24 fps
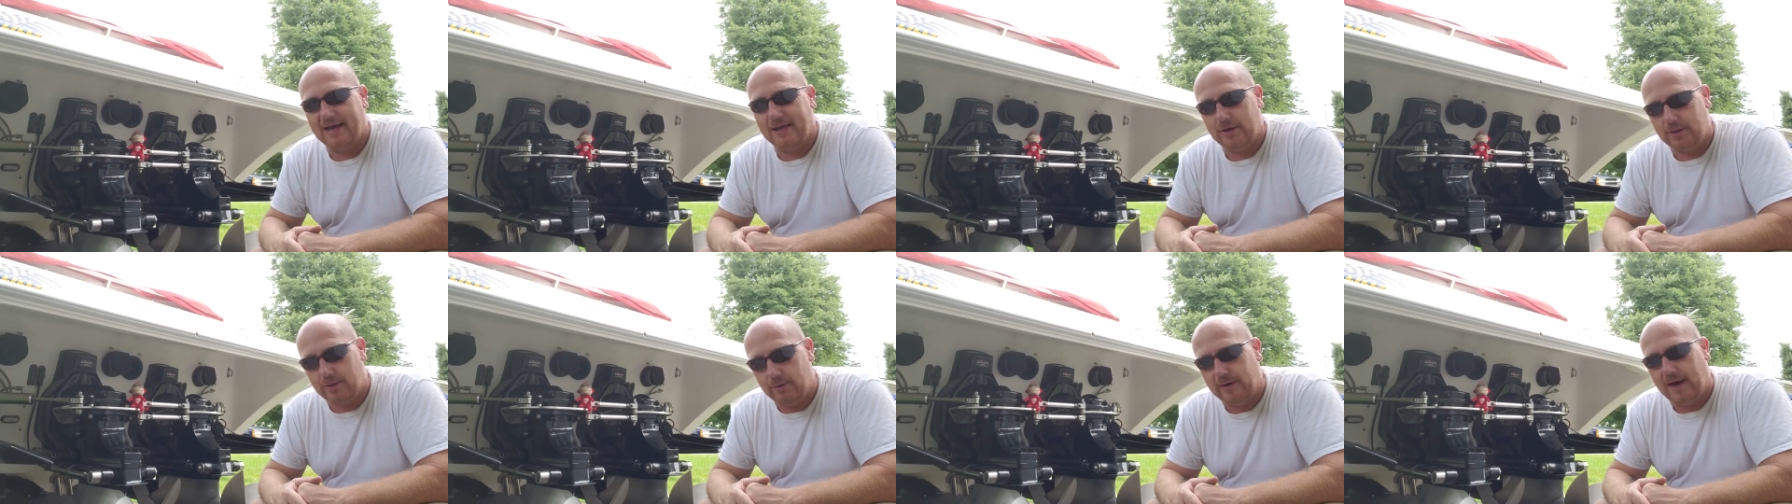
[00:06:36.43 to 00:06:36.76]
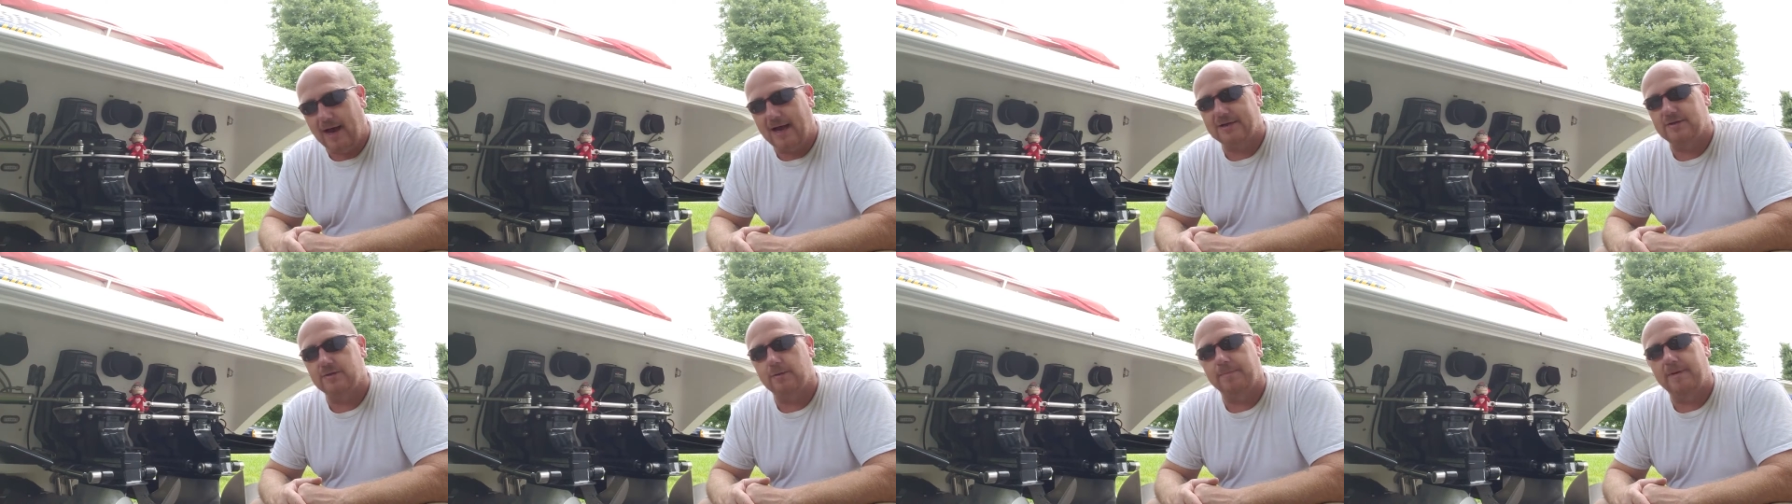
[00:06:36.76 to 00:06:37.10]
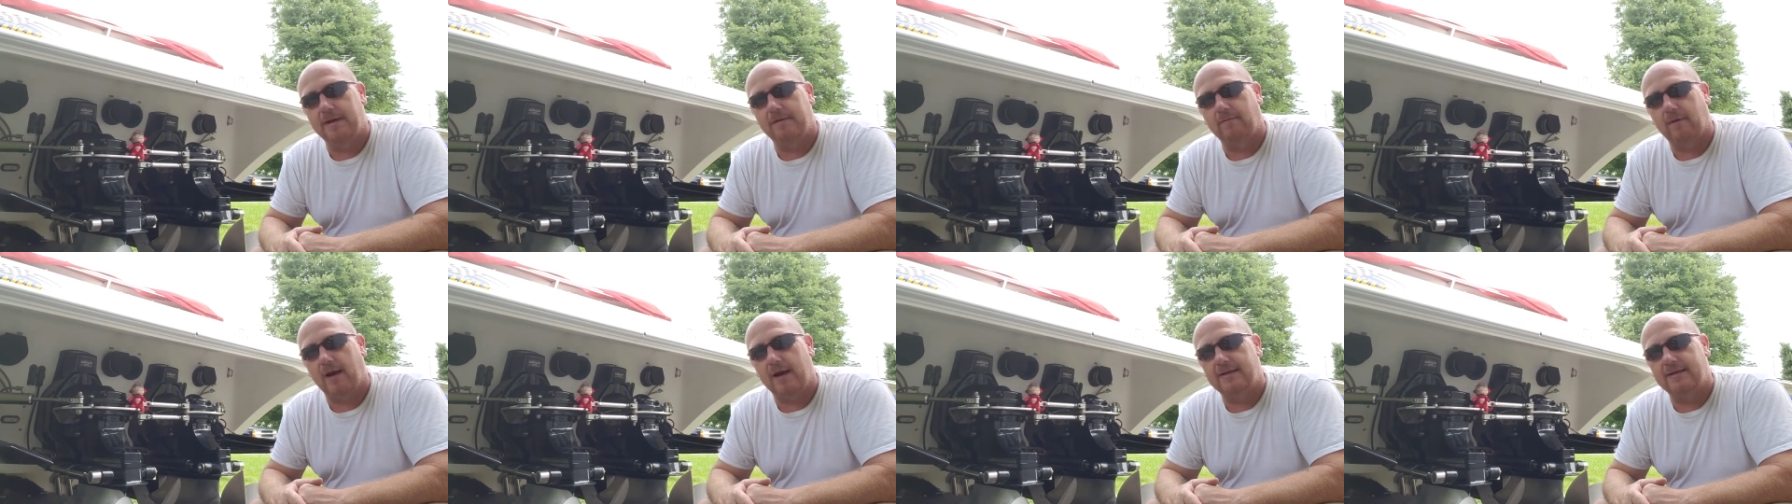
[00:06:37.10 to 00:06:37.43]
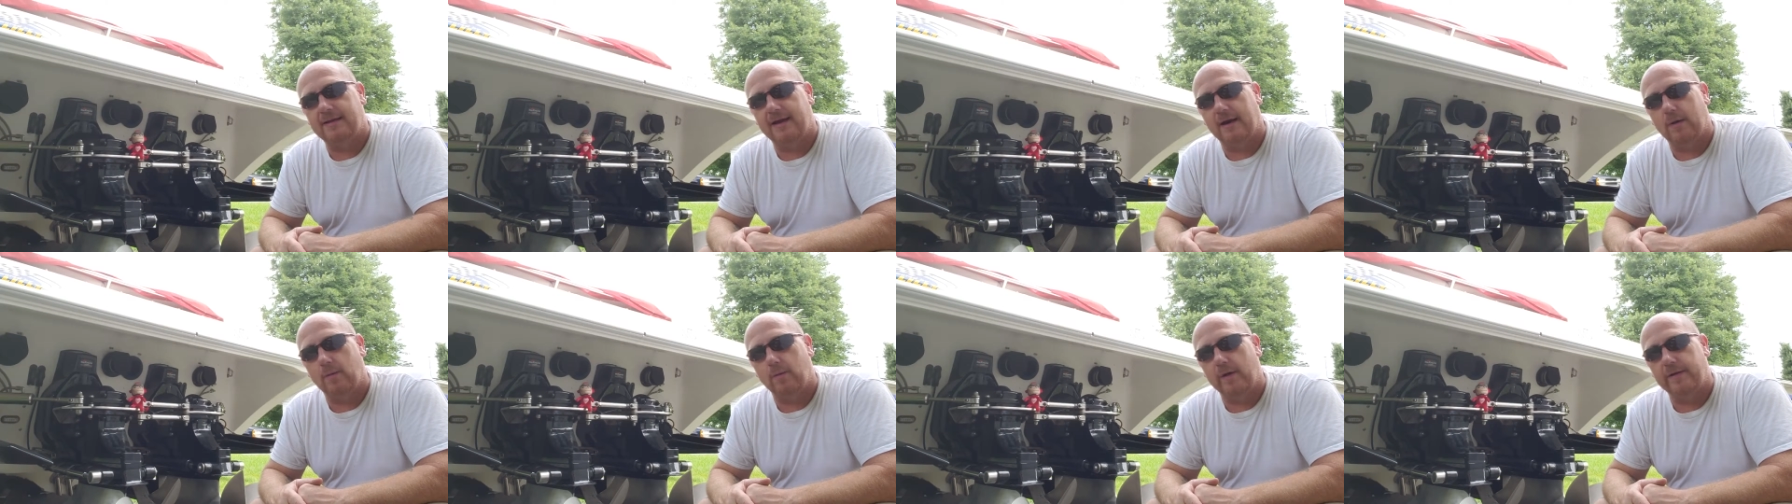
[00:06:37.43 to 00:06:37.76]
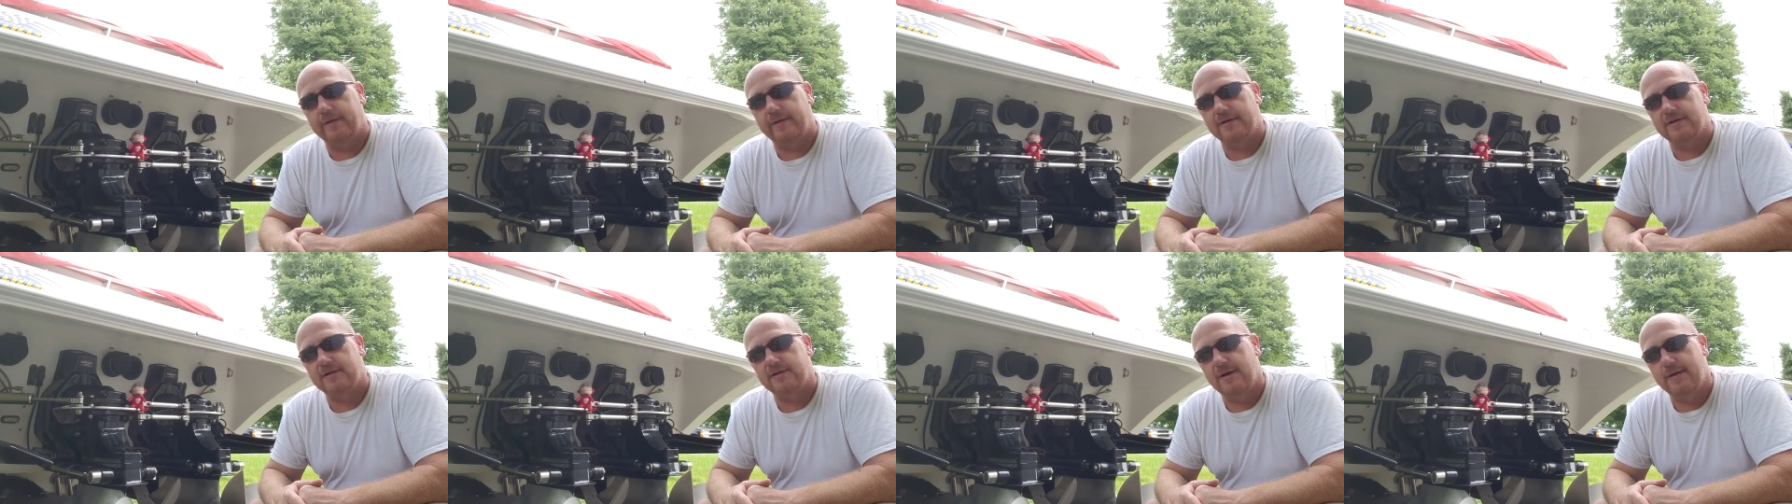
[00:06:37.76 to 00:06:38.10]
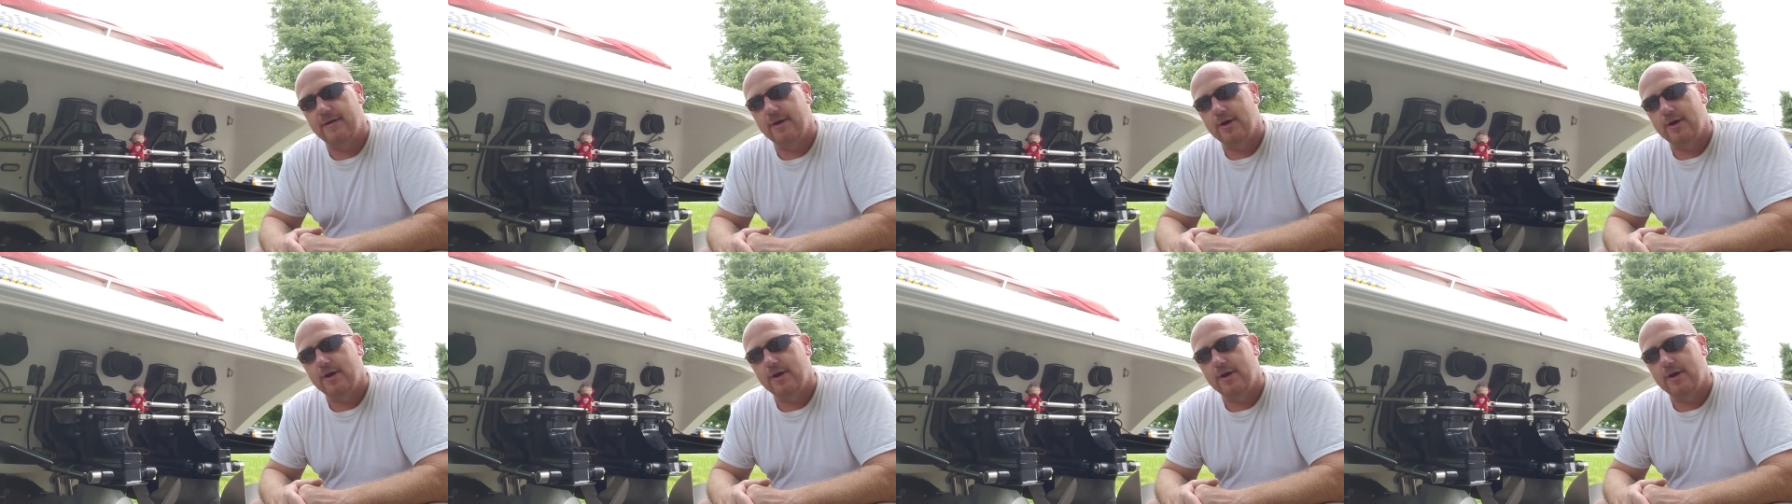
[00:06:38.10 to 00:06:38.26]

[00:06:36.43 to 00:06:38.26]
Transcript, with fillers: And you guys will be right there with us.